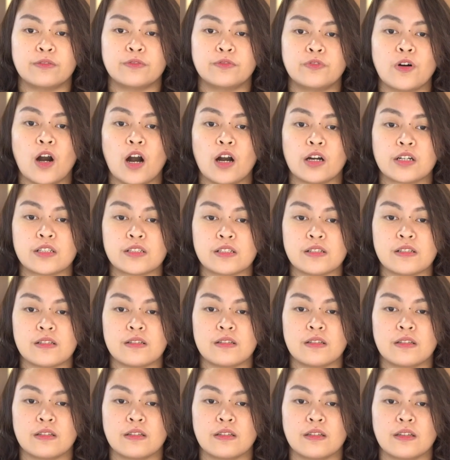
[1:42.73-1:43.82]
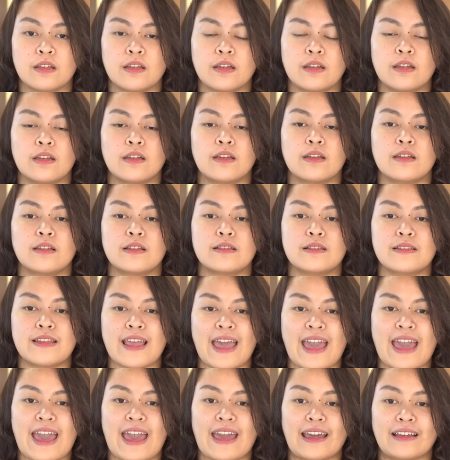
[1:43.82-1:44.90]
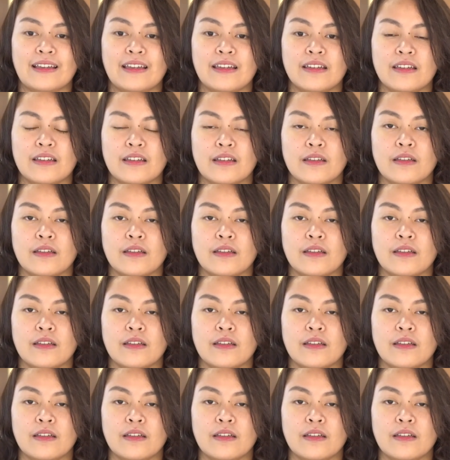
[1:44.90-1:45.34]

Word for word: fox, zag,